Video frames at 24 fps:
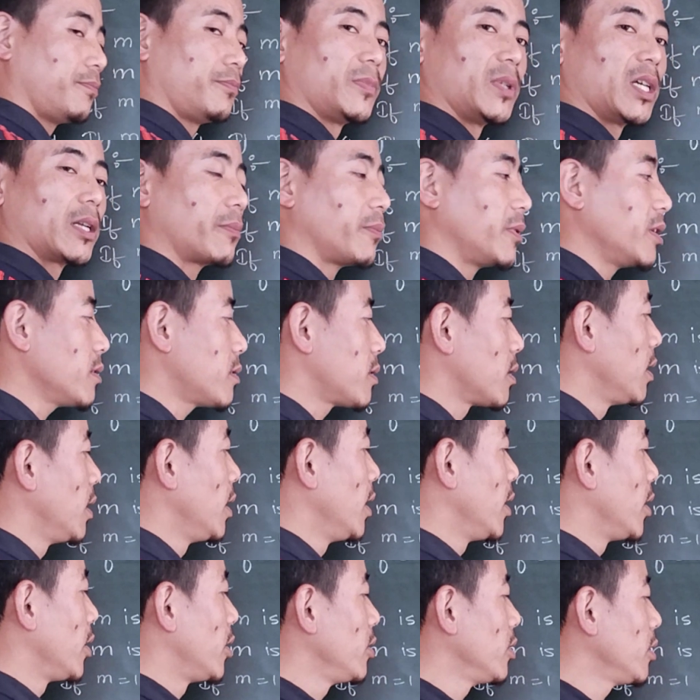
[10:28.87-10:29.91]
That means
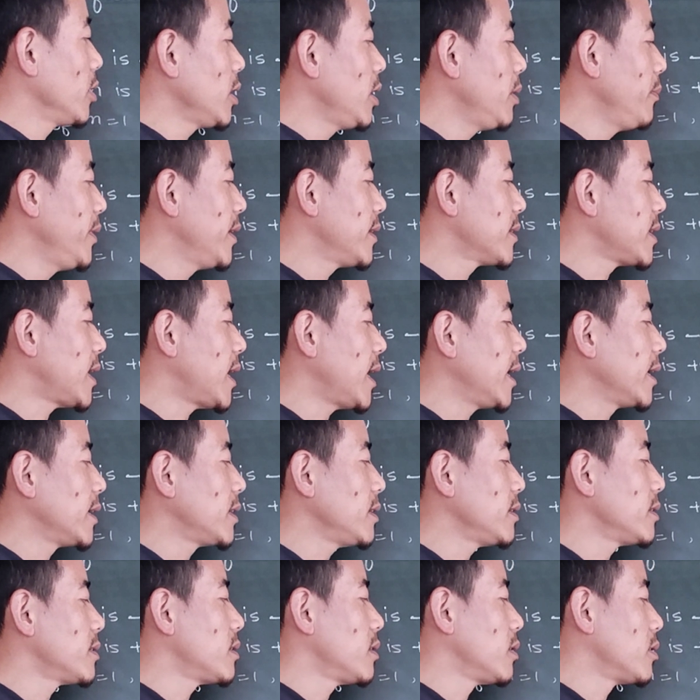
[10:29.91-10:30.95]
here image height
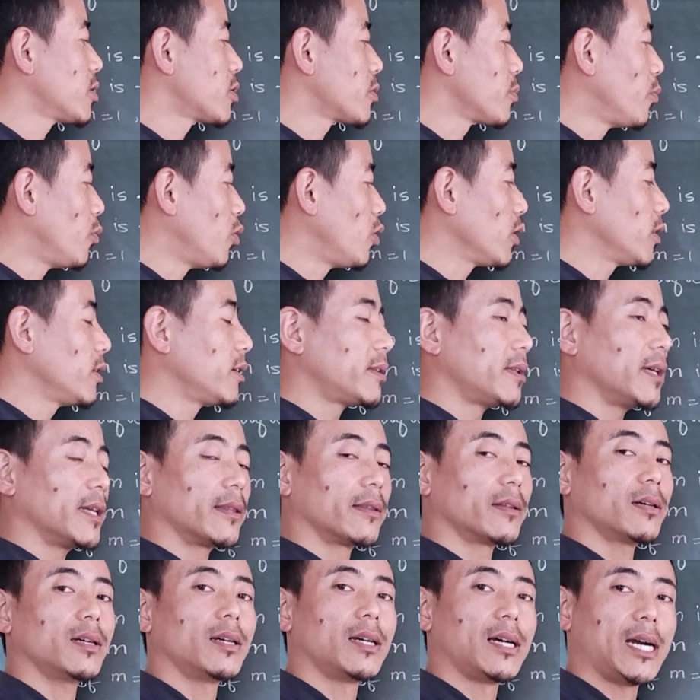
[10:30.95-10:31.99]
is smaller than
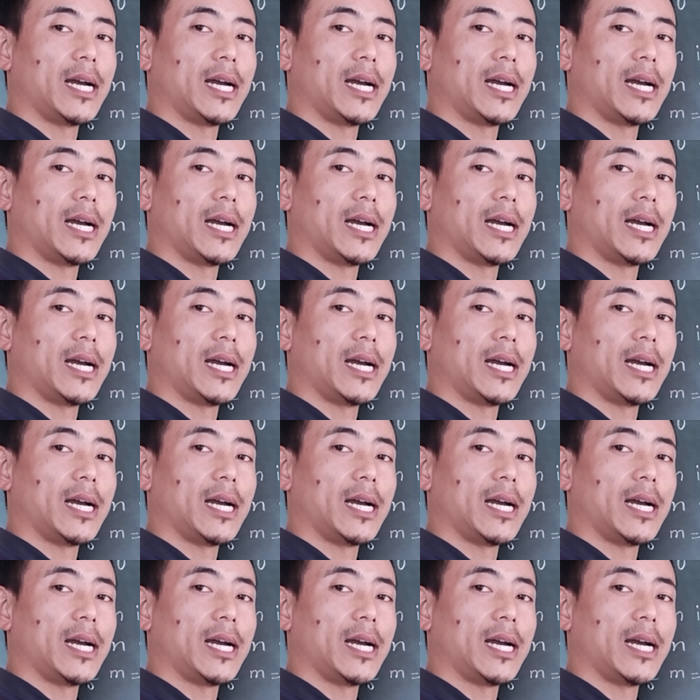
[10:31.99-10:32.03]
the